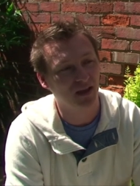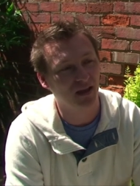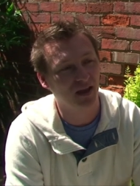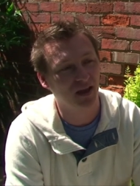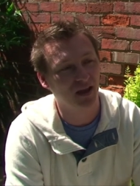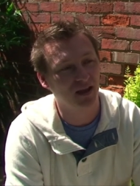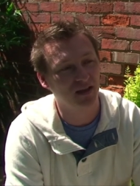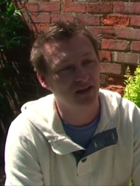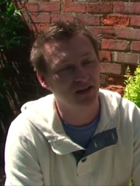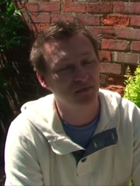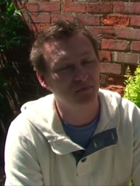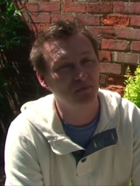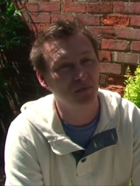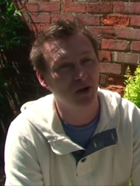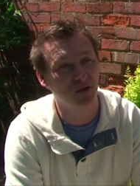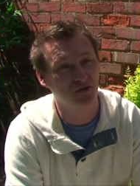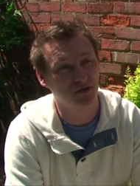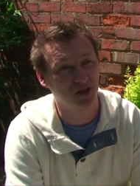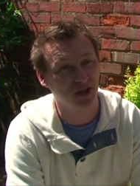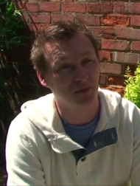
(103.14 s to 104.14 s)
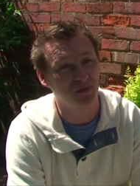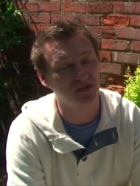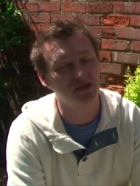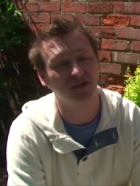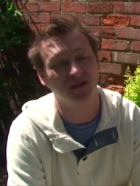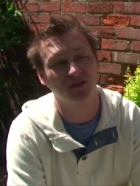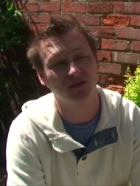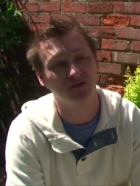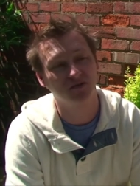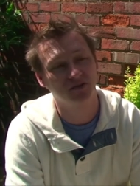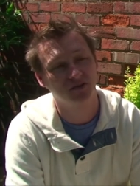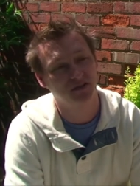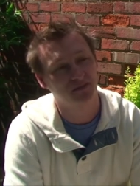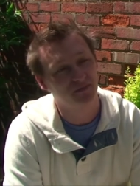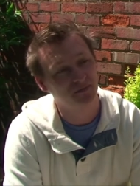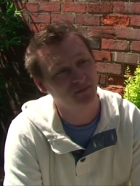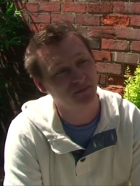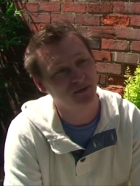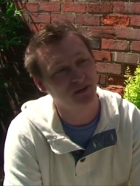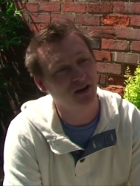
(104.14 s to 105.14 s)
And in most episodes,
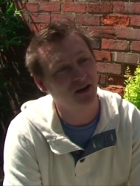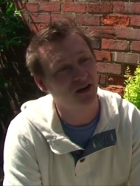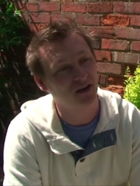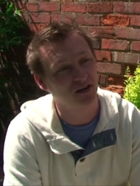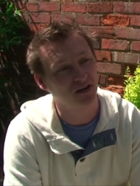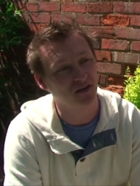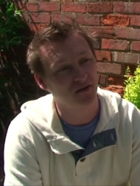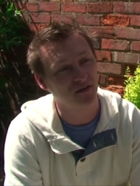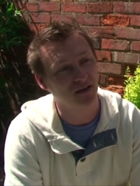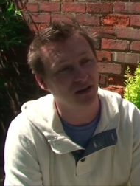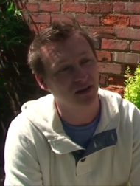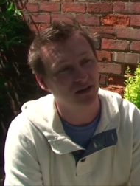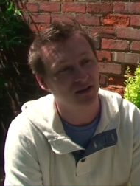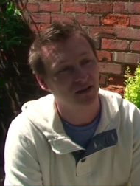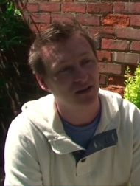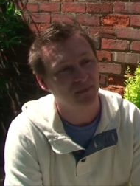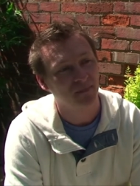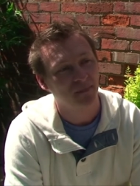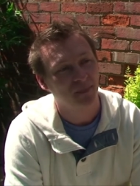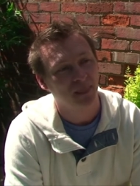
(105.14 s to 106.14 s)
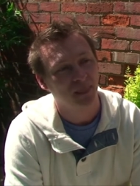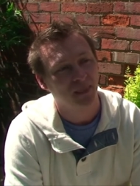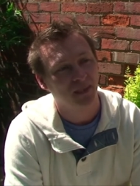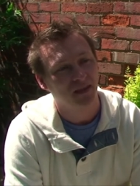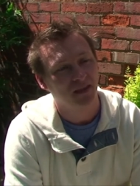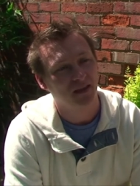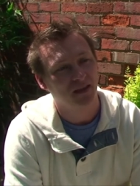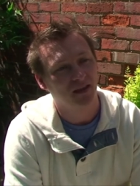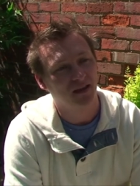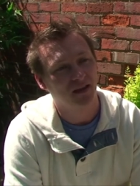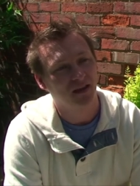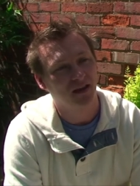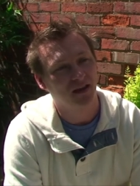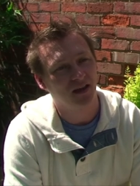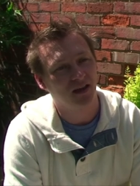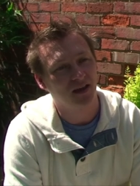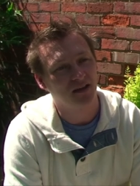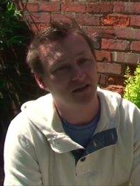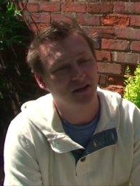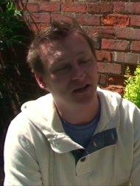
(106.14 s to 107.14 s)
I know that.
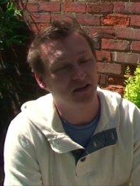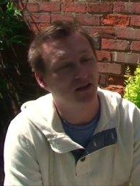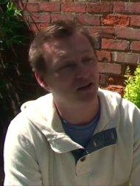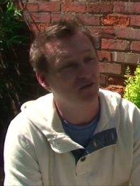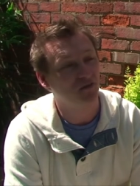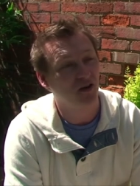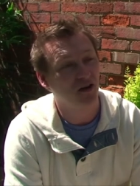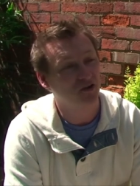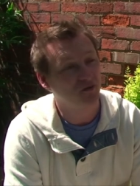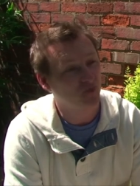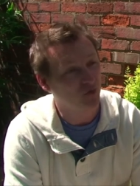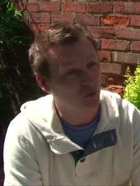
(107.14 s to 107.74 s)
And then I fast